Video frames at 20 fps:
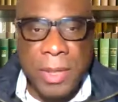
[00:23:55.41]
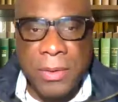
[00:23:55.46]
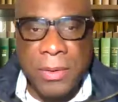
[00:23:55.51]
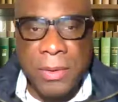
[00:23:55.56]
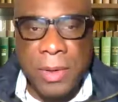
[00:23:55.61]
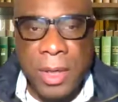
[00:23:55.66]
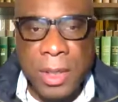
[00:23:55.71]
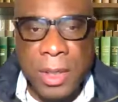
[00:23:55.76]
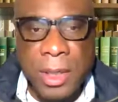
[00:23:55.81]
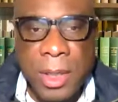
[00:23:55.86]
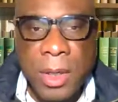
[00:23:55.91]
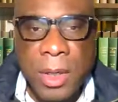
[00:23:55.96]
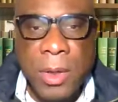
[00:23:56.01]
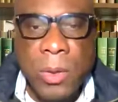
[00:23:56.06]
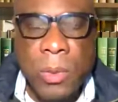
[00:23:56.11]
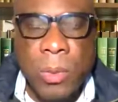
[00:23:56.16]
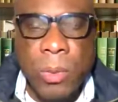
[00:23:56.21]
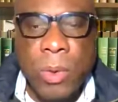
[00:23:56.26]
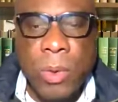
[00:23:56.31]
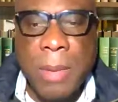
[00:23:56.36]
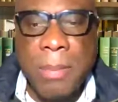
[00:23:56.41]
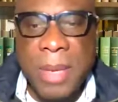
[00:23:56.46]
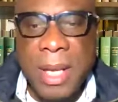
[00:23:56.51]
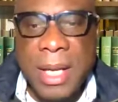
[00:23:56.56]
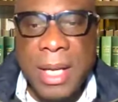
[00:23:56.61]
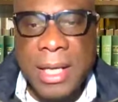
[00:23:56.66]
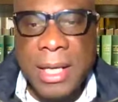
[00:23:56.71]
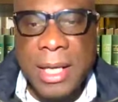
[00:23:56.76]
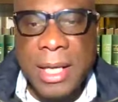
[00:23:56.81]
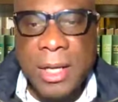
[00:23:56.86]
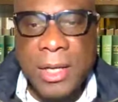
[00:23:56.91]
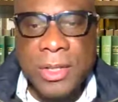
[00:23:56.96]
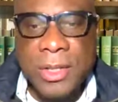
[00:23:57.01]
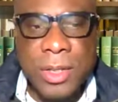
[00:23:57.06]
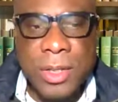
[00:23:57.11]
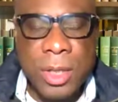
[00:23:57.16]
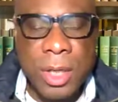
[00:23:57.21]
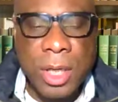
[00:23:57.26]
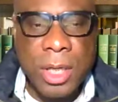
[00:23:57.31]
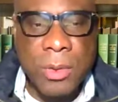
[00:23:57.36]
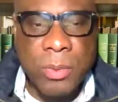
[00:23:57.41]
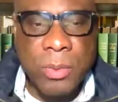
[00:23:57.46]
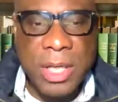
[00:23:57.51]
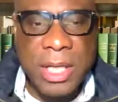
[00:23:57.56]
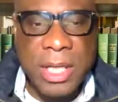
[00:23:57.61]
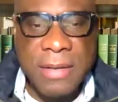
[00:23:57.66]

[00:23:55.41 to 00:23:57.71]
period were mainly concerned